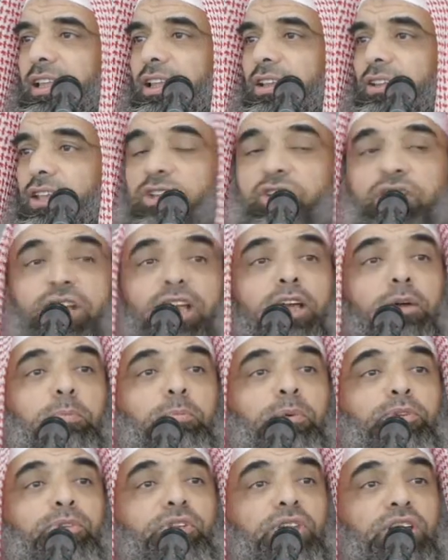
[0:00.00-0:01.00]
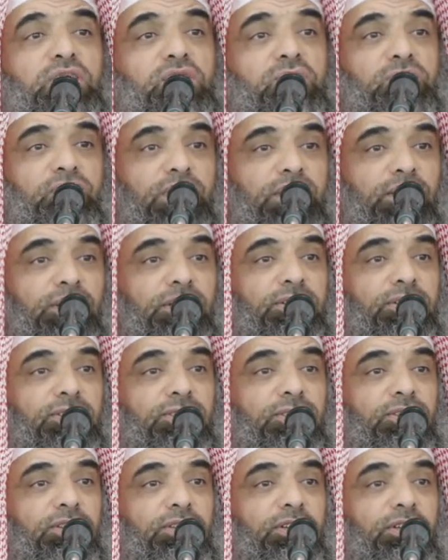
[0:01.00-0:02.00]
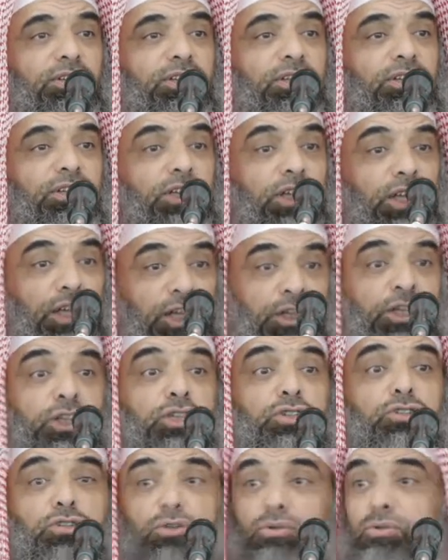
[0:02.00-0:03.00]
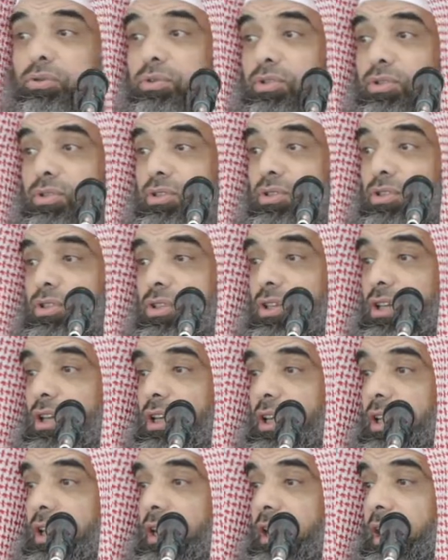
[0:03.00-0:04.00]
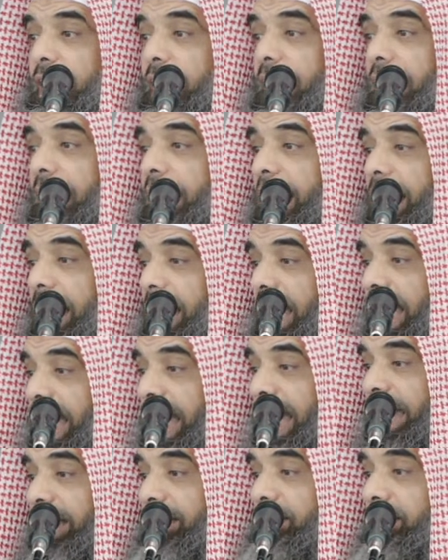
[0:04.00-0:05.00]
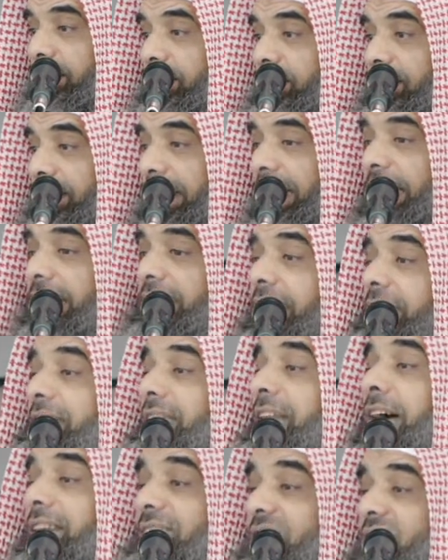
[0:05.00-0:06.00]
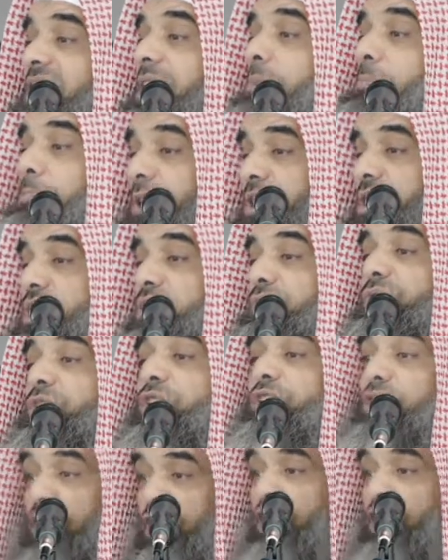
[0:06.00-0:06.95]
the sheikh put his feet in his shoes, and he did not slip his foot